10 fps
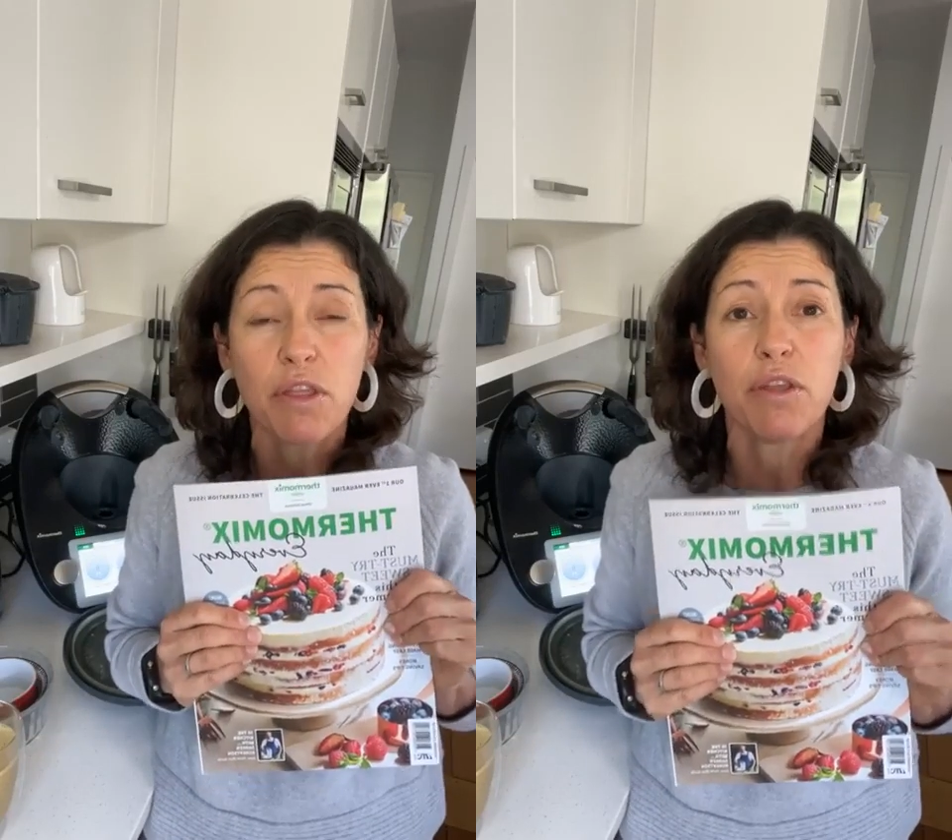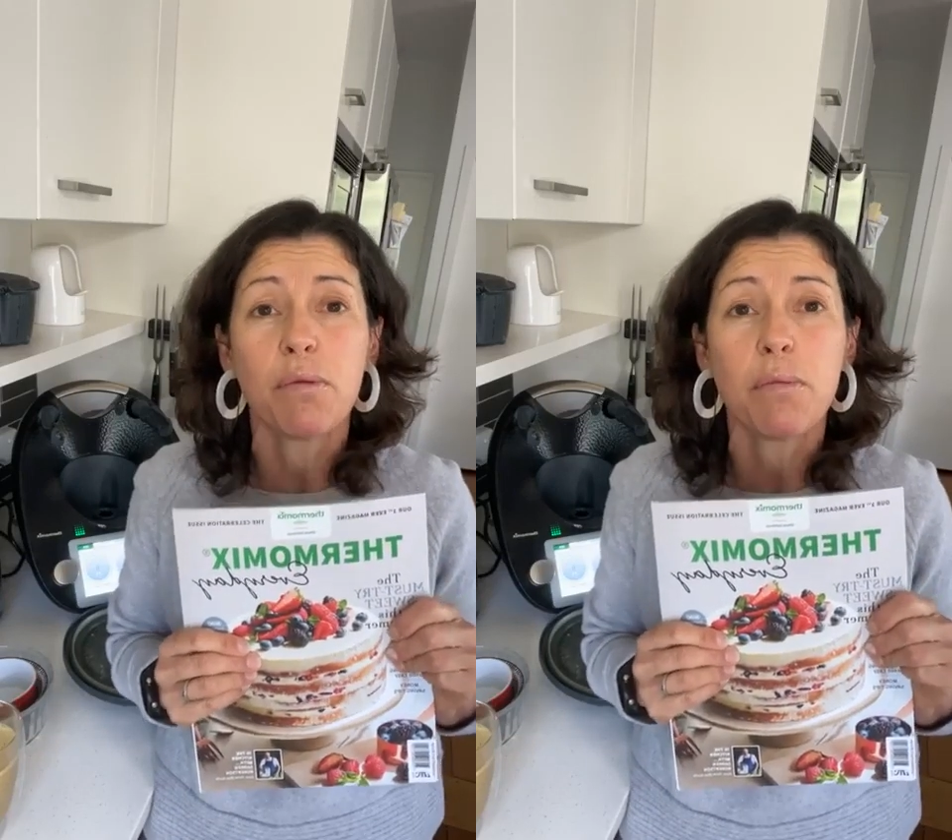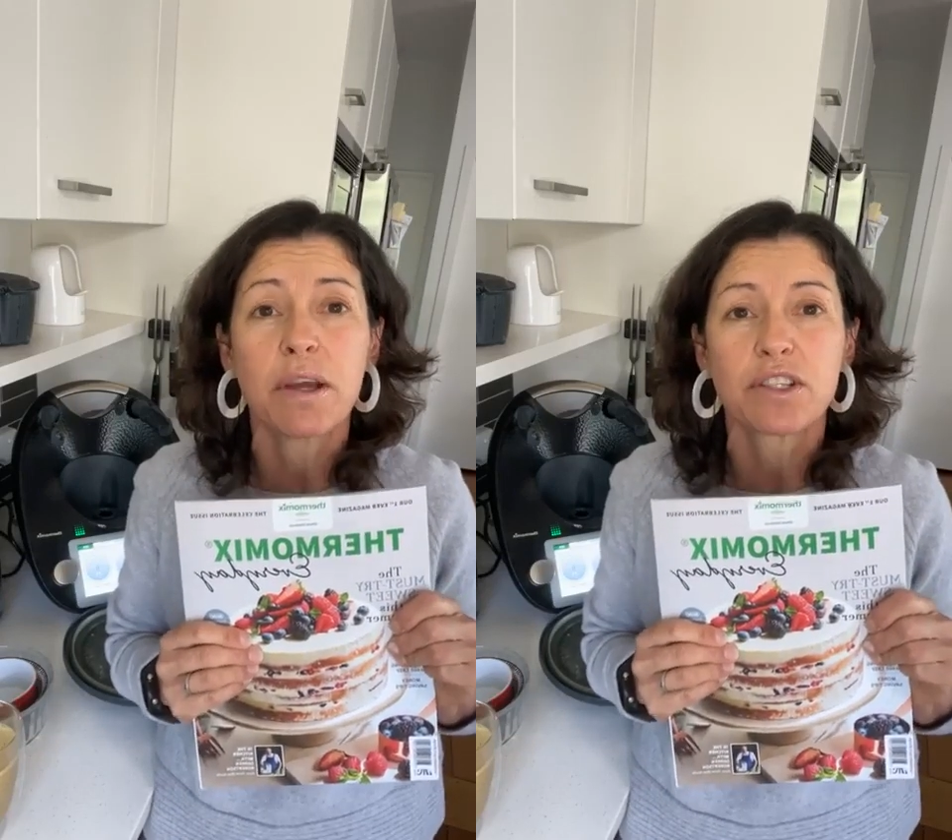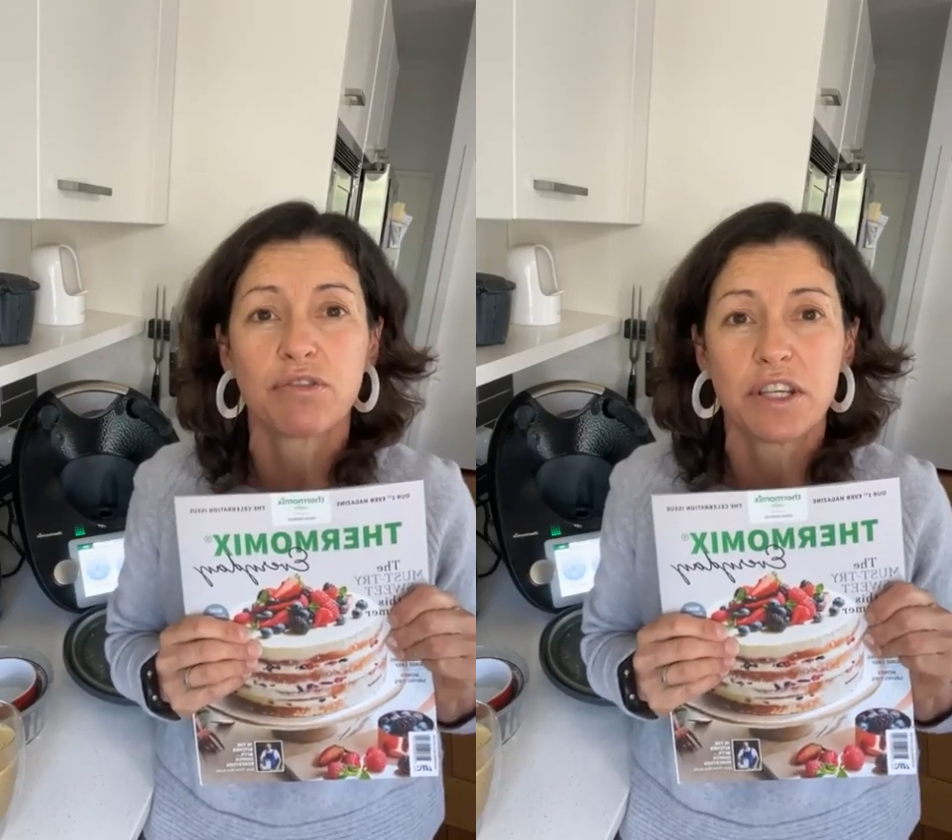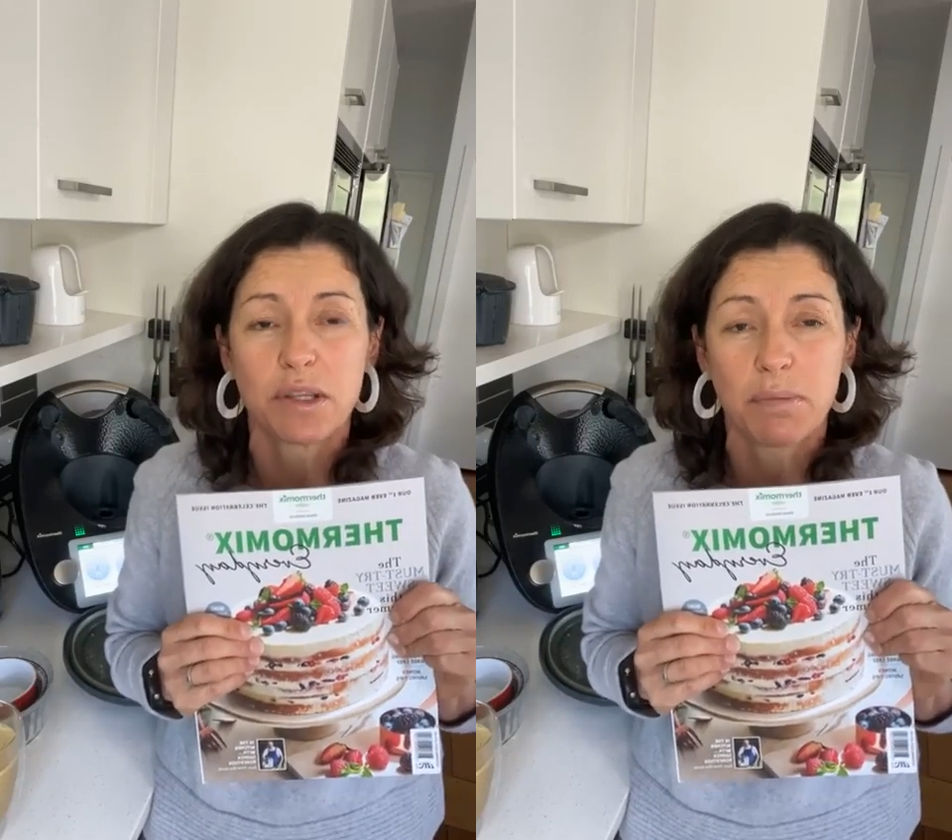
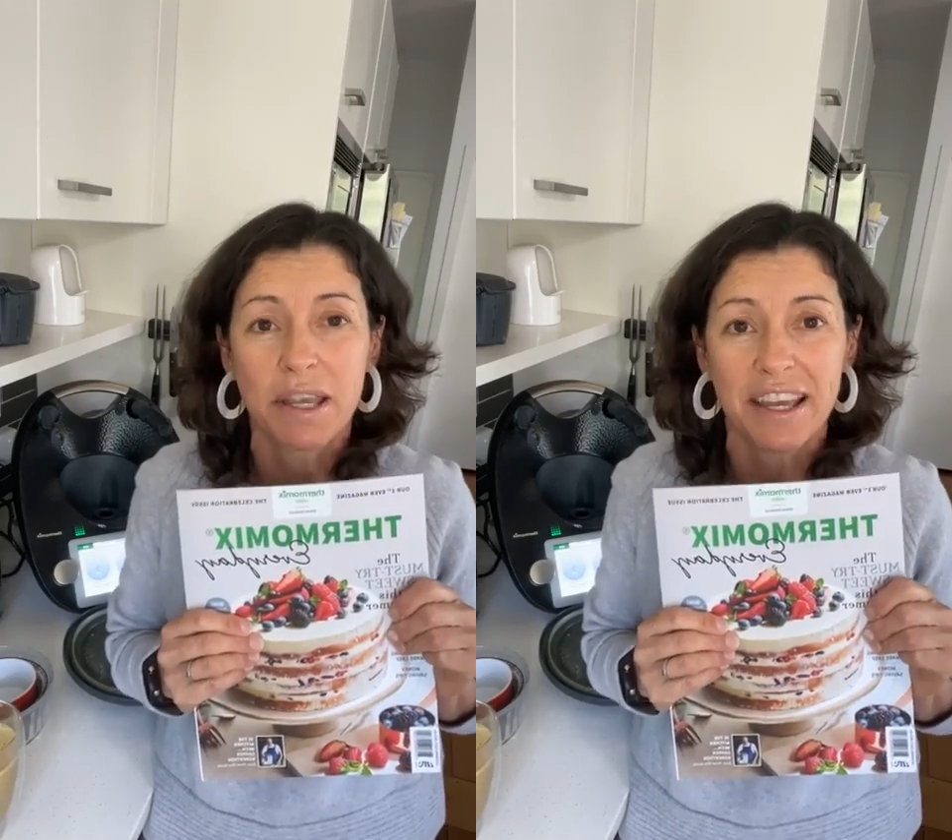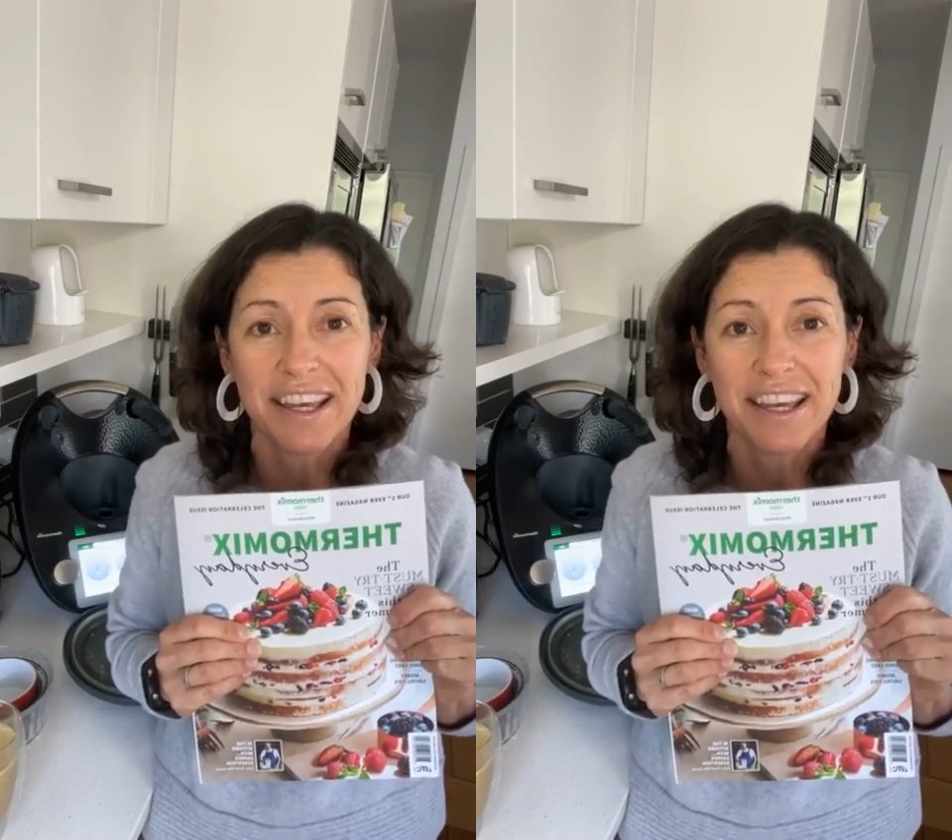Thermomix recipe